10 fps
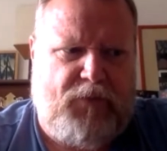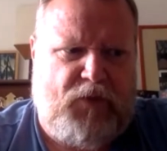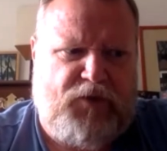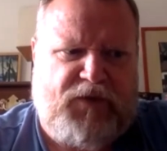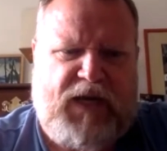
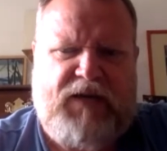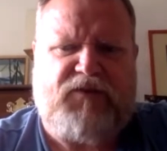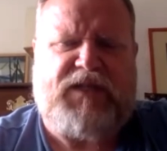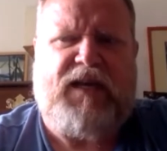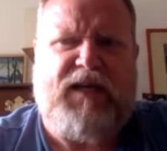just kind
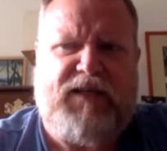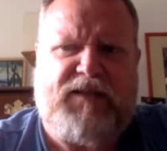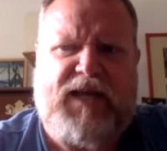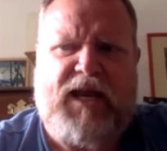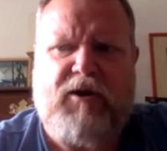of telling
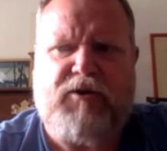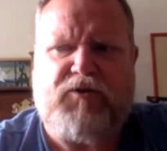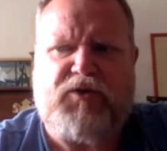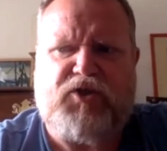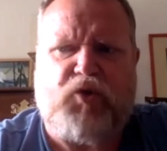this
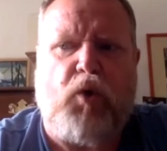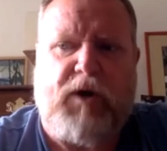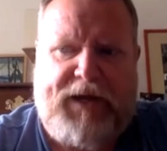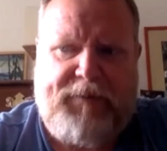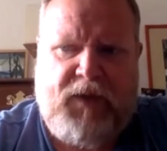character's
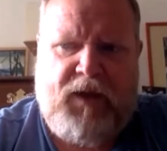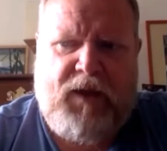story.